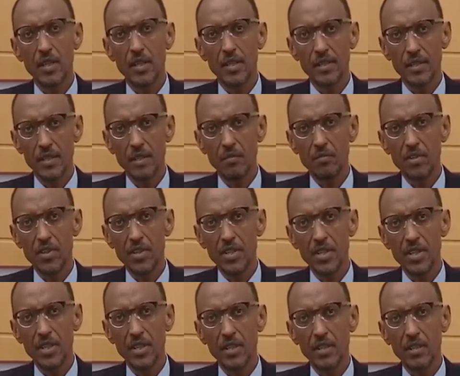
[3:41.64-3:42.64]

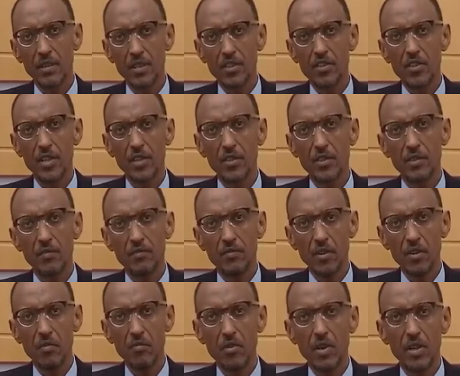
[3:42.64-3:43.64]
establishing regulatory
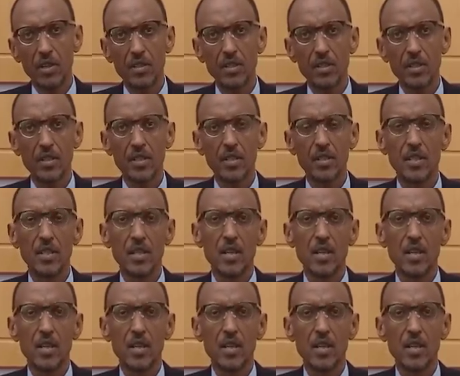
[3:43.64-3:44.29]
frameworks